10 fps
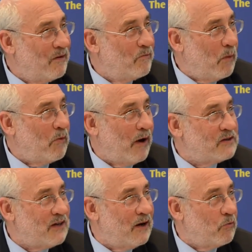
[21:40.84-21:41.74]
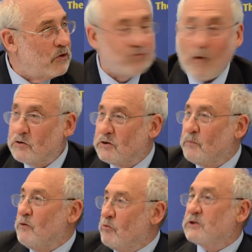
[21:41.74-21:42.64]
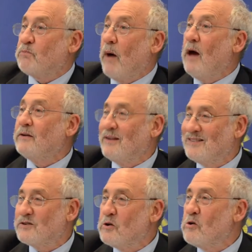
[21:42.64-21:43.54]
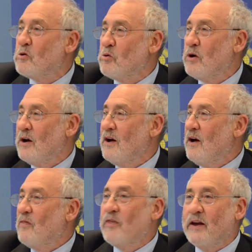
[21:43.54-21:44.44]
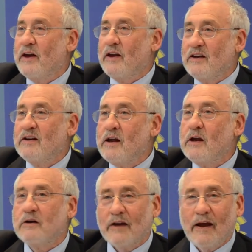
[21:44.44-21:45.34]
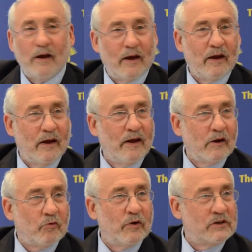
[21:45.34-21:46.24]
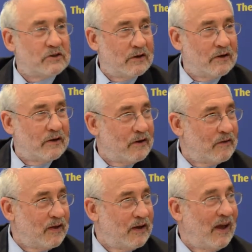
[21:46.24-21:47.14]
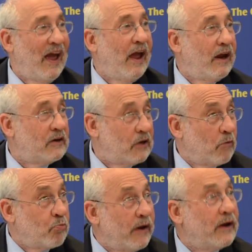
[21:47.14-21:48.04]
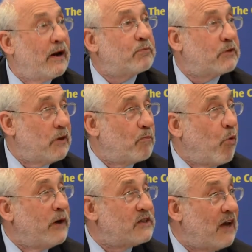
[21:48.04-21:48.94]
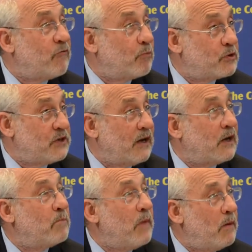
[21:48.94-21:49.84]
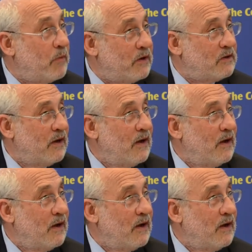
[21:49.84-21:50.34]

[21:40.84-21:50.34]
Remember I said it was supposed to be responding to the need to increase the aid to bring it up to the 0.7% commitment